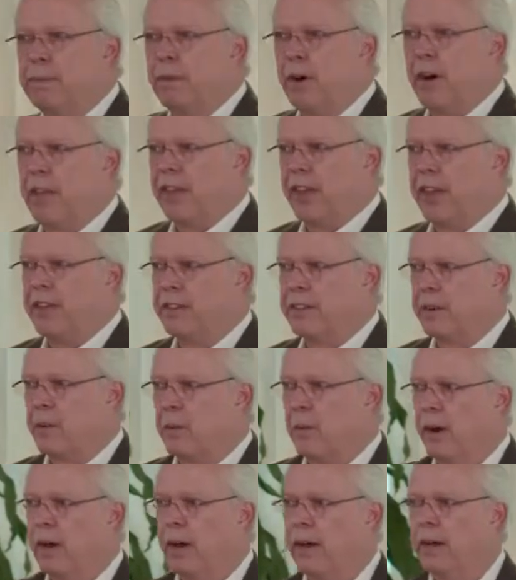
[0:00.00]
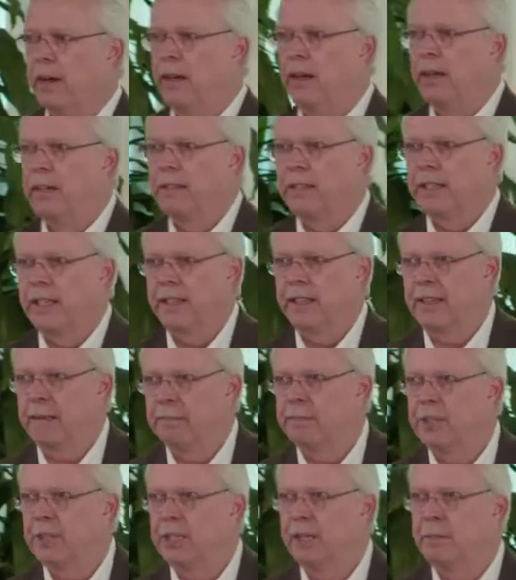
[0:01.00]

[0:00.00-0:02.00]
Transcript: authentic way to get them to